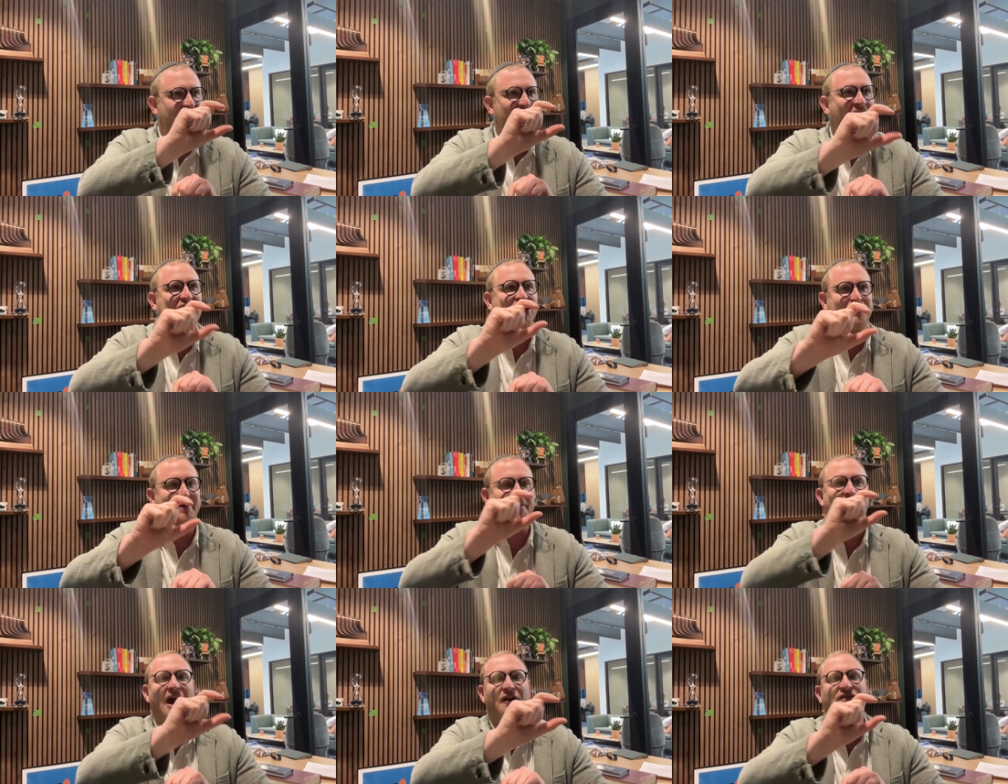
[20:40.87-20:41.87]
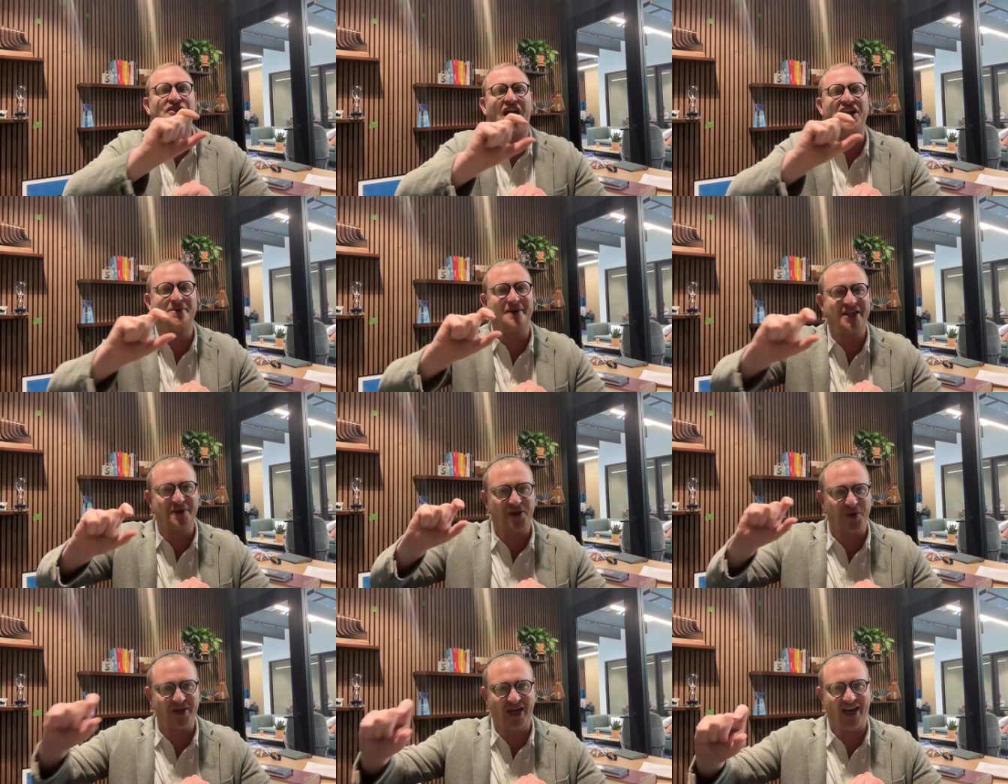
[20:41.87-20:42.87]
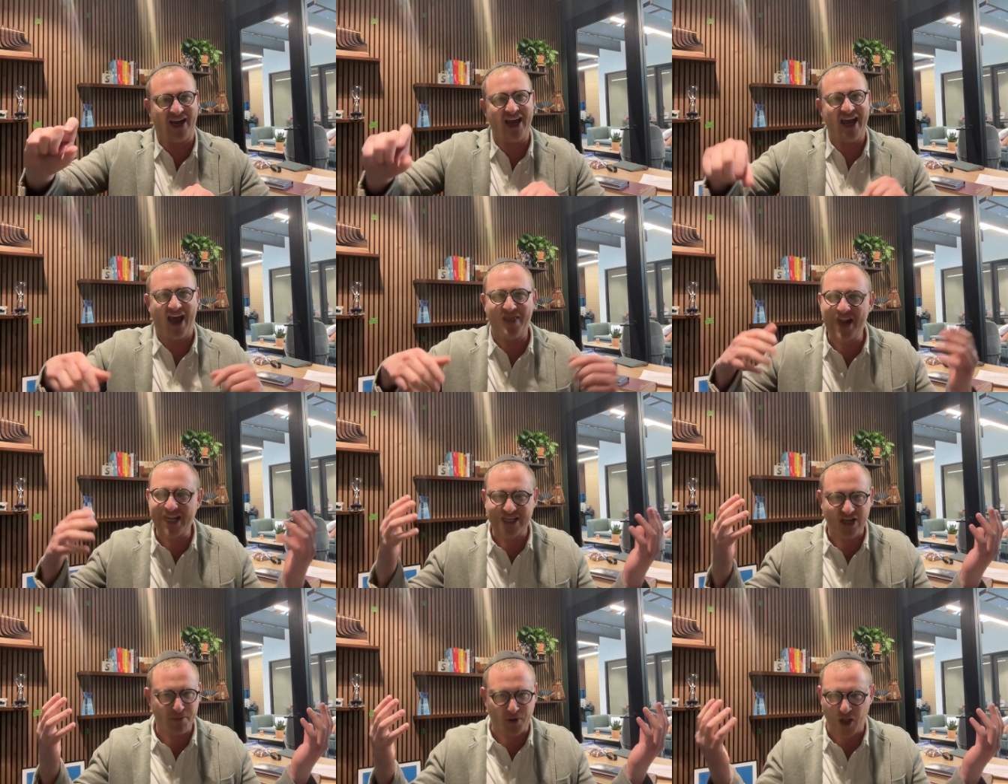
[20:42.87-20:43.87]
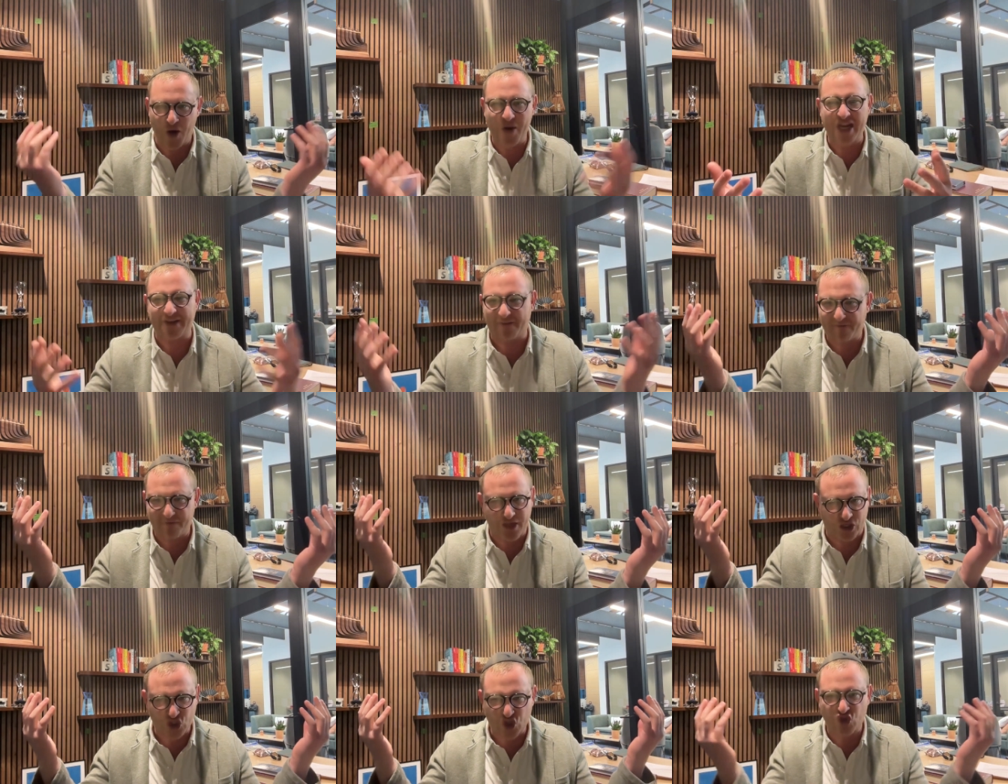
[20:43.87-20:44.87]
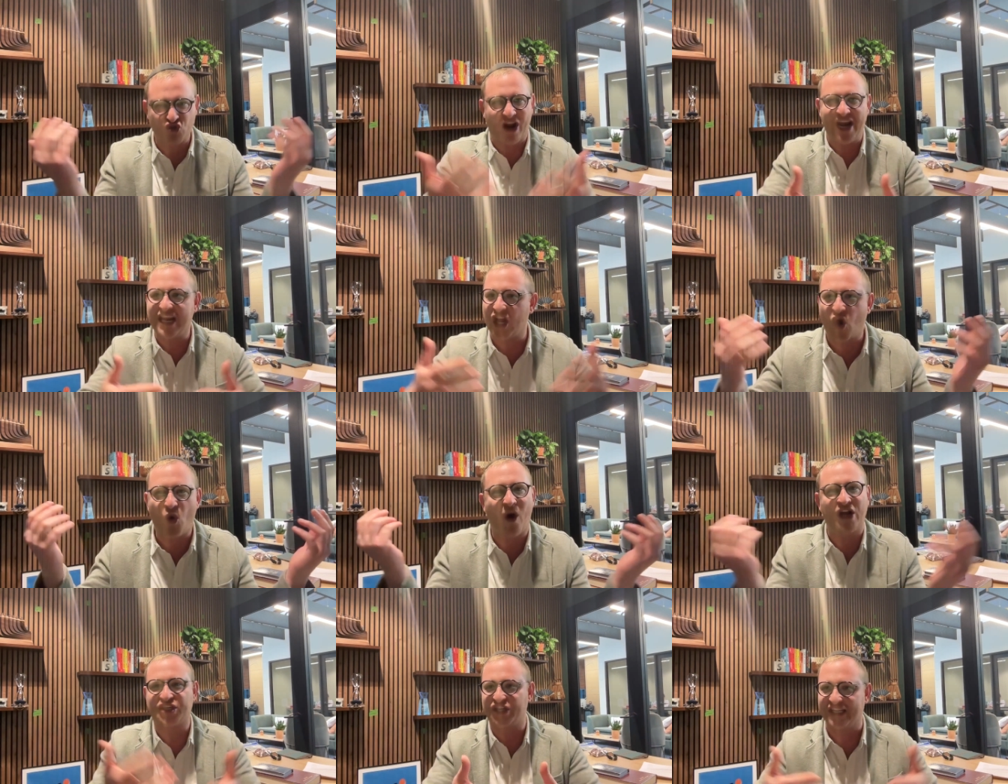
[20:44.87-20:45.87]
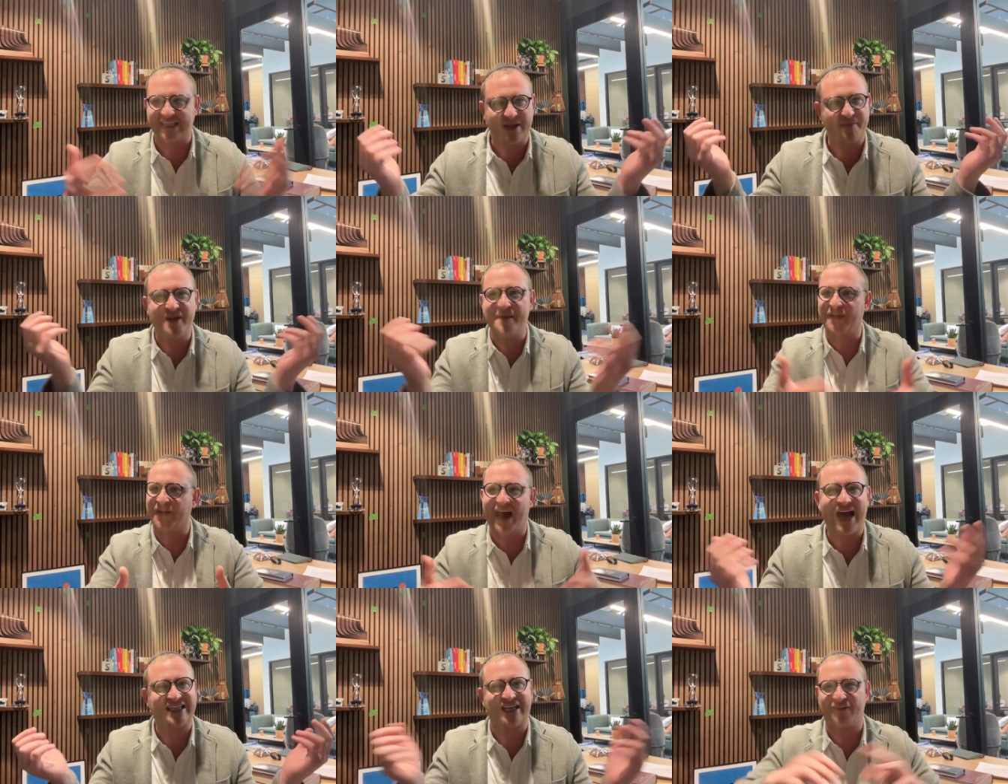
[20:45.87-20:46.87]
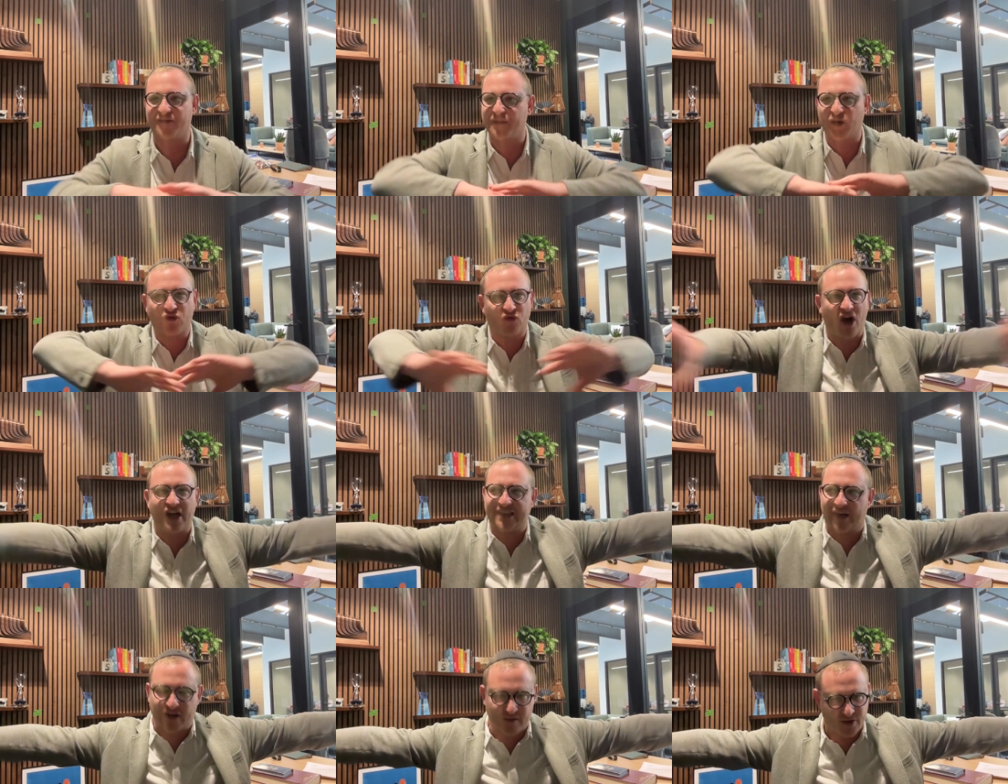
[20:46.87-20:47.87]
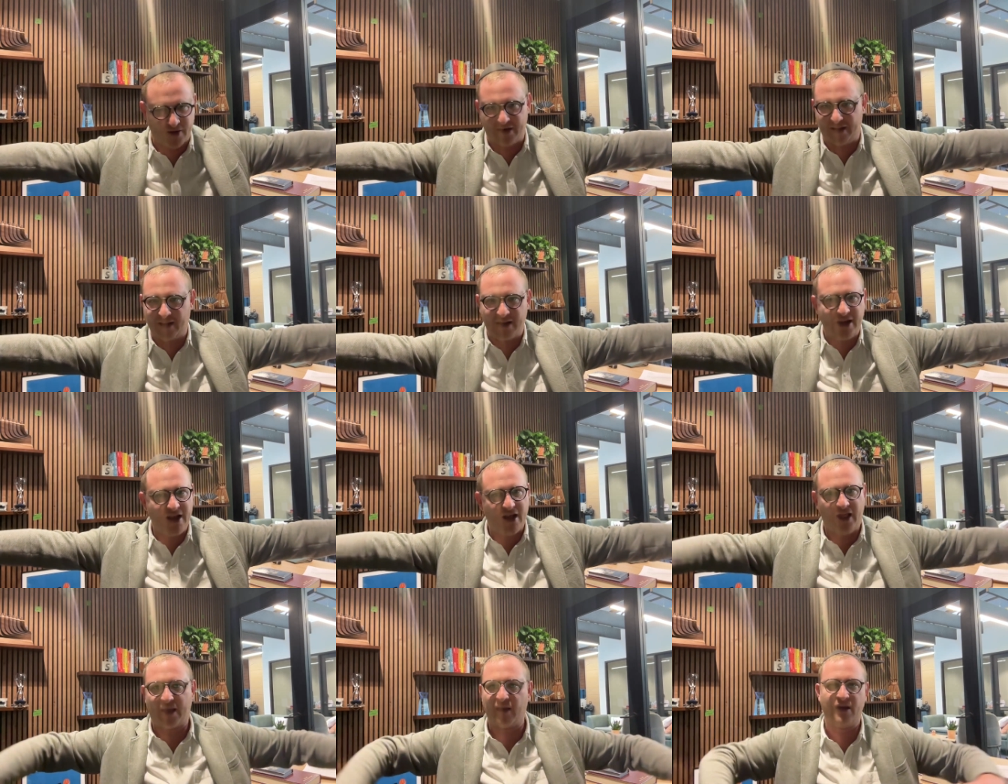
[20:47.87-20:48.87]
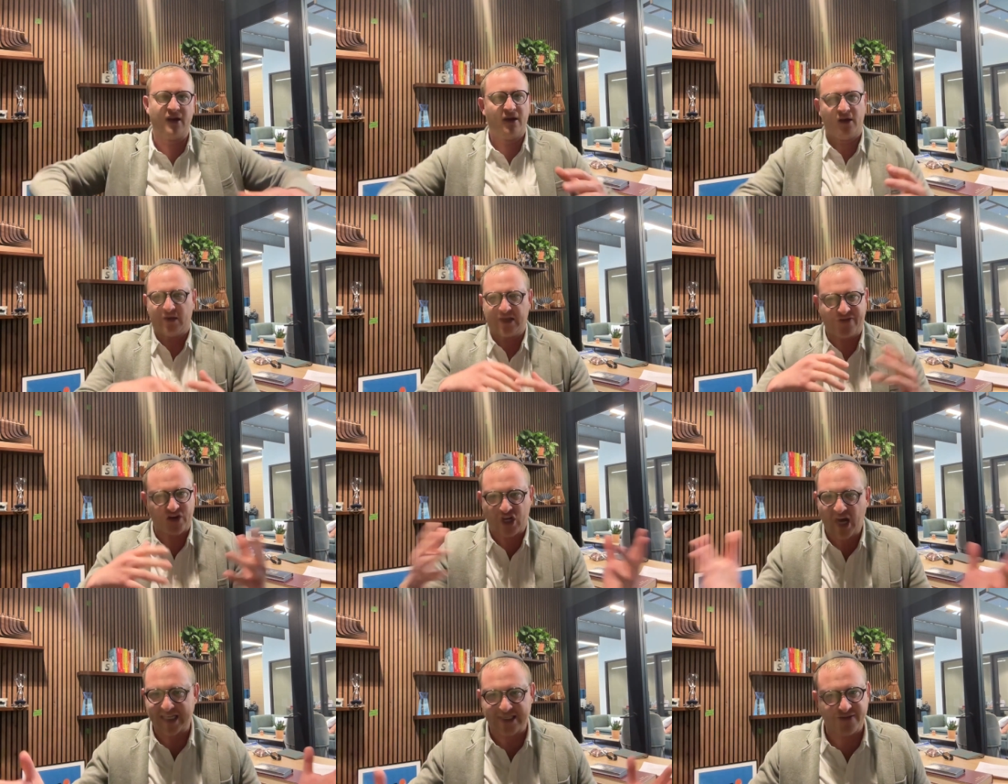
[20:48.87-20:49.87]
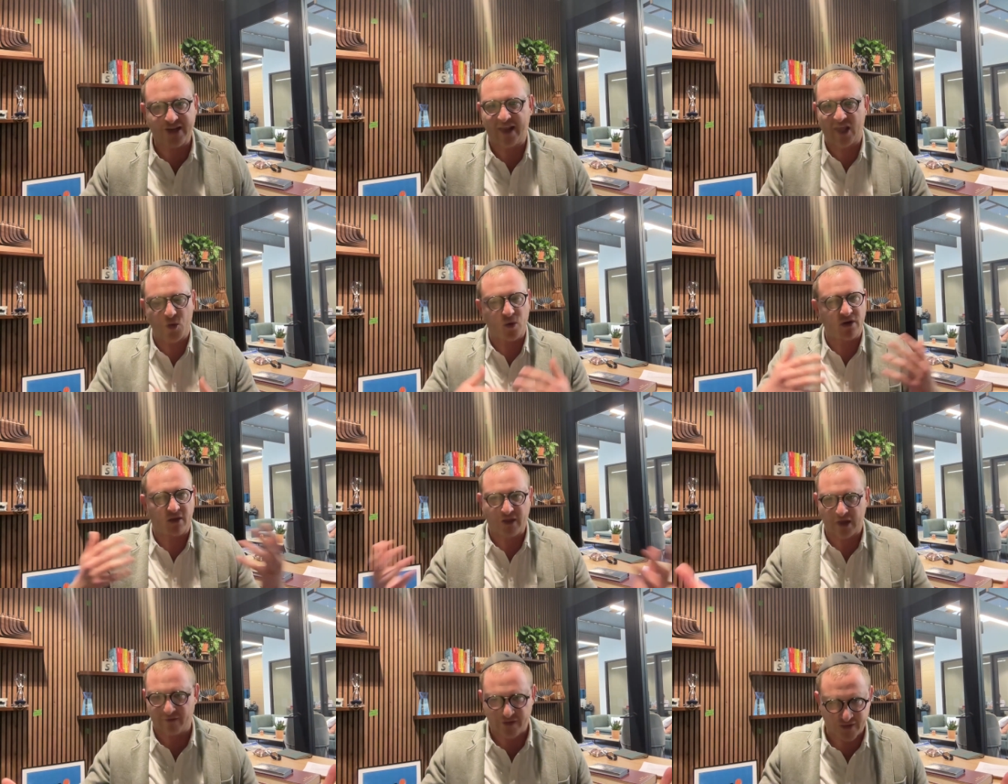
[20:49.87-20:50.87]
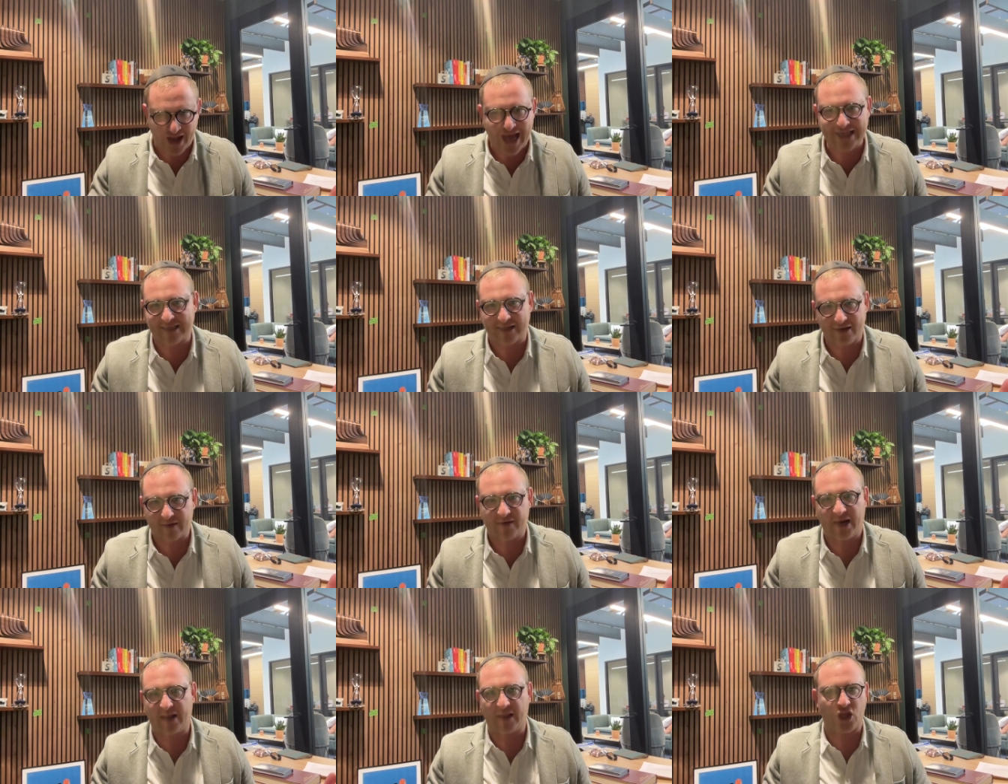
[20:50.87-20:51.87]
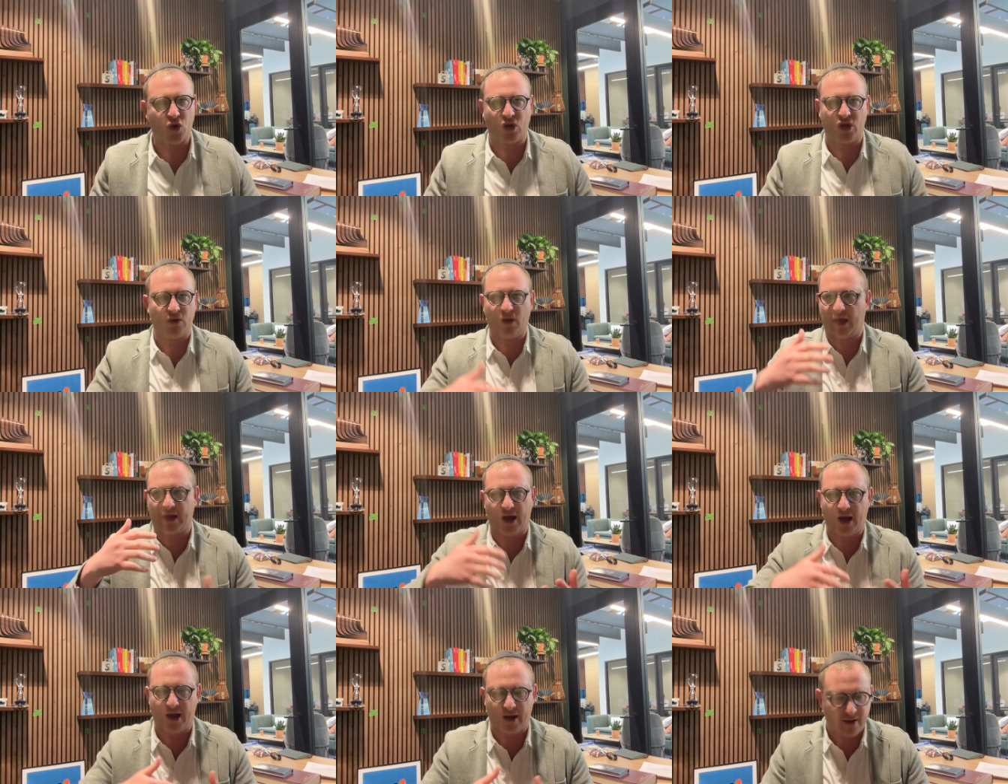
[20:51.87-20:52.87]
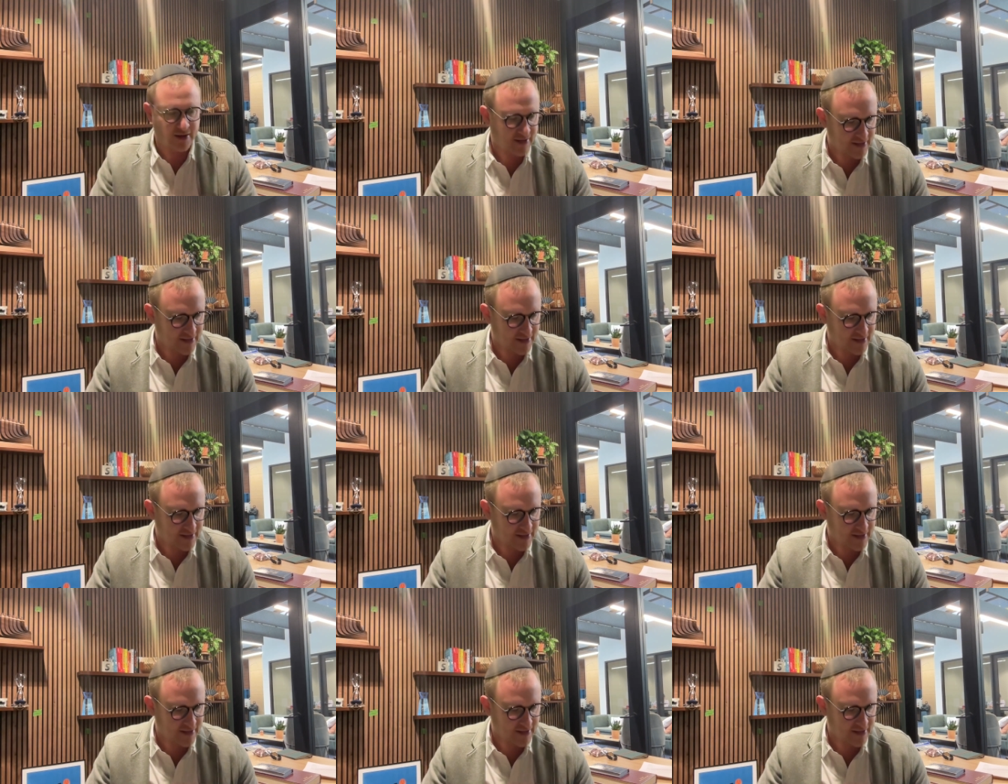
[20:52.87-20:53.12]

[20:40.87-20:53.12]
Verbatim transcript: chat GP, the power of chat gpt with your data and then it's below it is a trending questions that people are asking from across our community like different cuts of data you wouldn't think of even asking right like you can do like a uh,